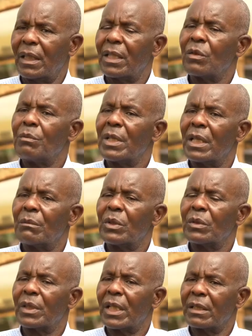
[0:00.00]
and you'll be able
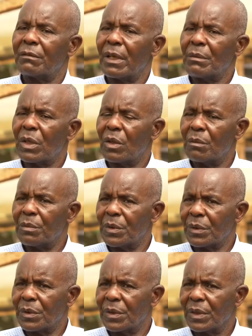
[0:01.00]
to get
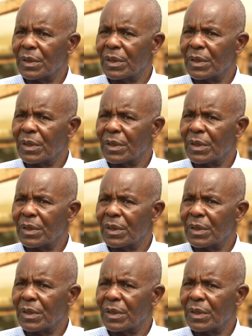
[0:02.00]
vermicompost